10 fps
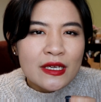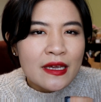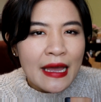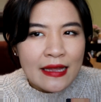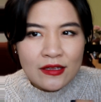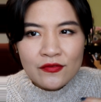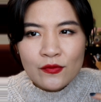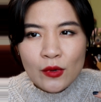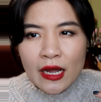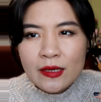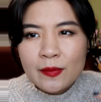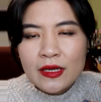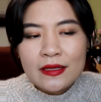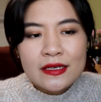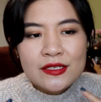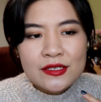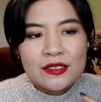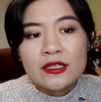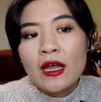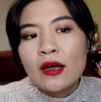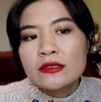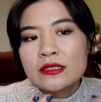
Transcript: kind of red, but this is not.